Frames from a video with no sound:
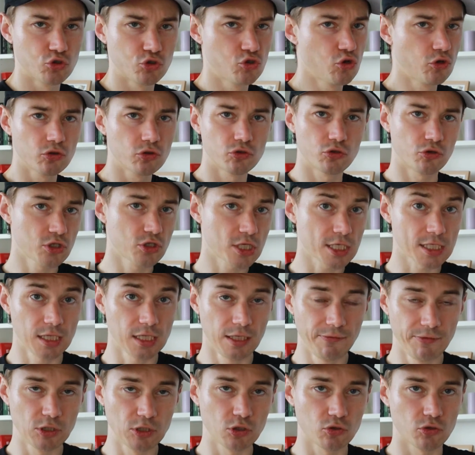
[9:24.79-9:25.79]
Don't just
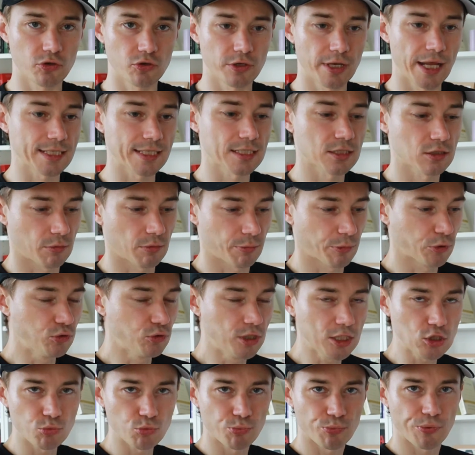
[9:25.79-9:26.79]
leave it on your desktop. You
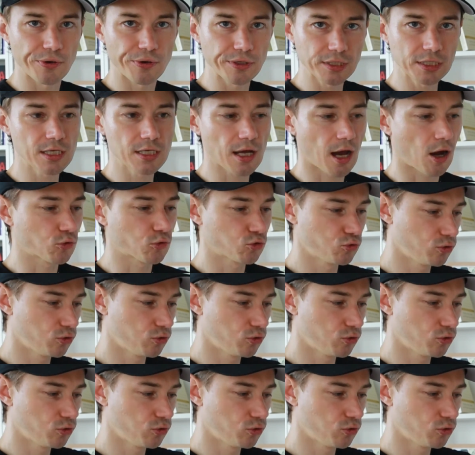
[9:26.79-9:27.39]
need to print it out.